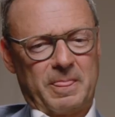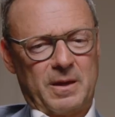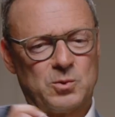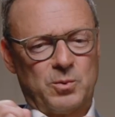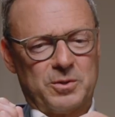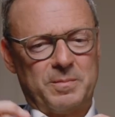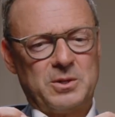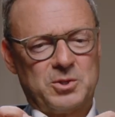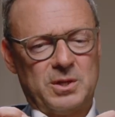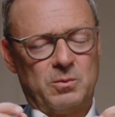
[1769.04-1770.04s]
is worth
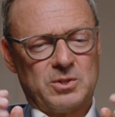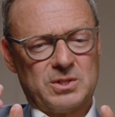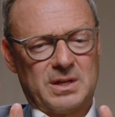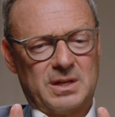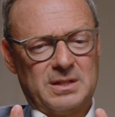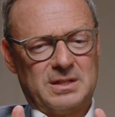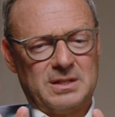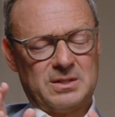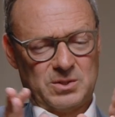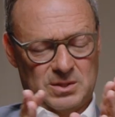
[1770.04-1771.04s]
mentioning, which is I
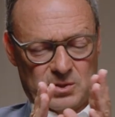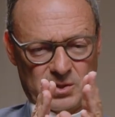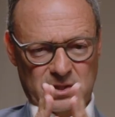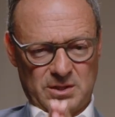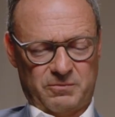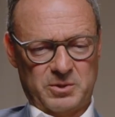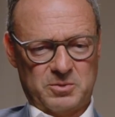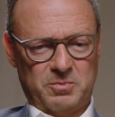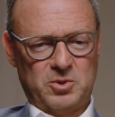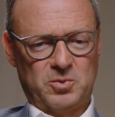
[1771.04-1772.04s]
think there's a
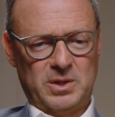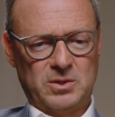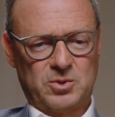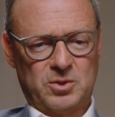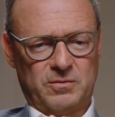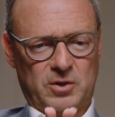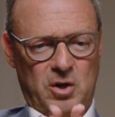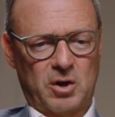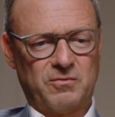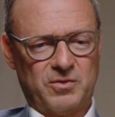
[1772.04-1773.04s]
difference between sort of
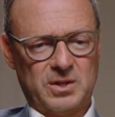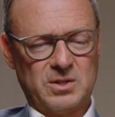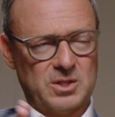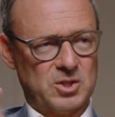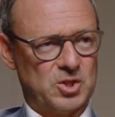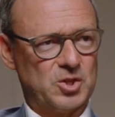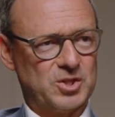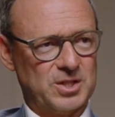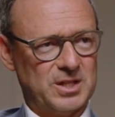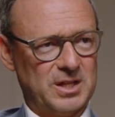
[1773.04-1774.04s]
confidence and
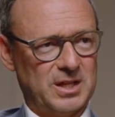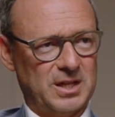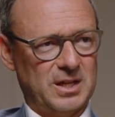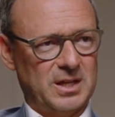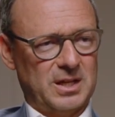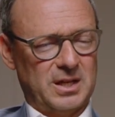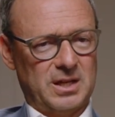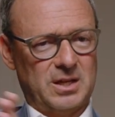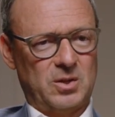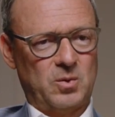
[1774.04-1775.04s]
certainty
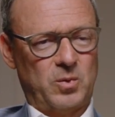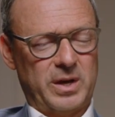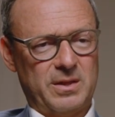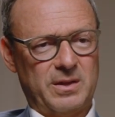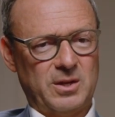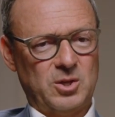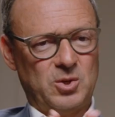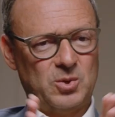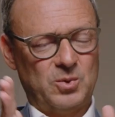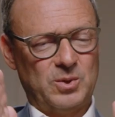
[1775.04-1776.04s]
in the way that
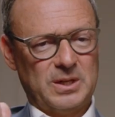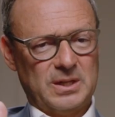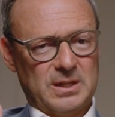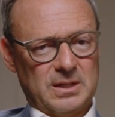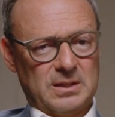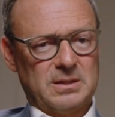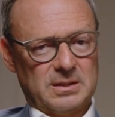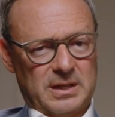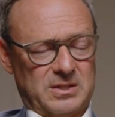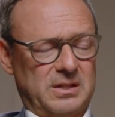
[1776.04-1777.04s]
you,
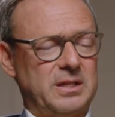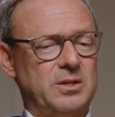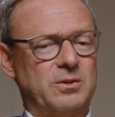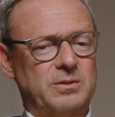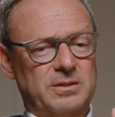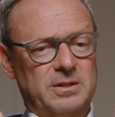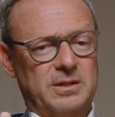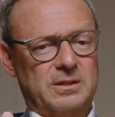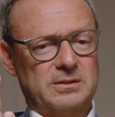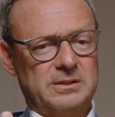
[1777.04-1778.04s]
as a leader,
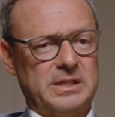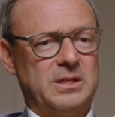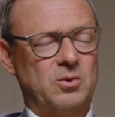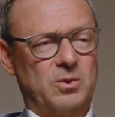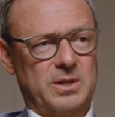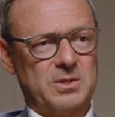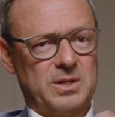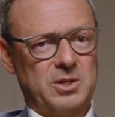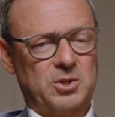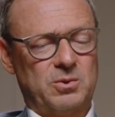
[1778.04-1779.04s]
lead an
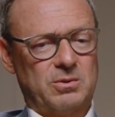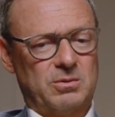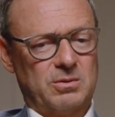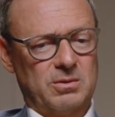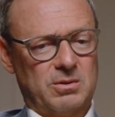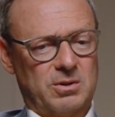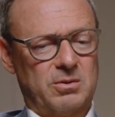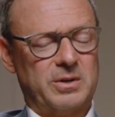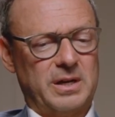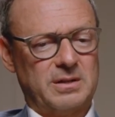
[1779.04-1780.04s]
organization or
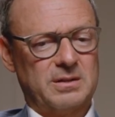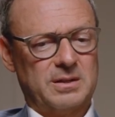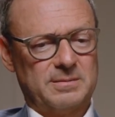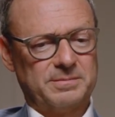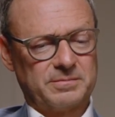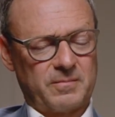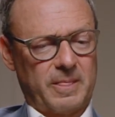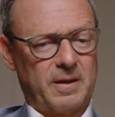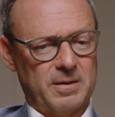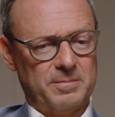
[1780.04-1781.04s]
create
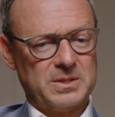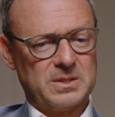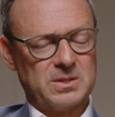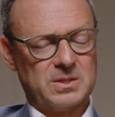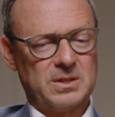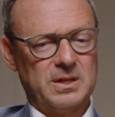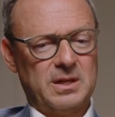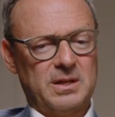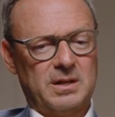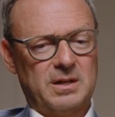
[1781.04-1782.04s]
a business
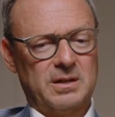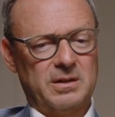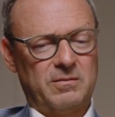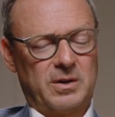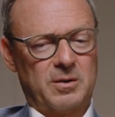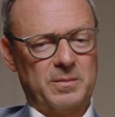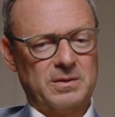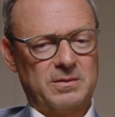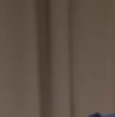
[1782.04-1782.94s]
environment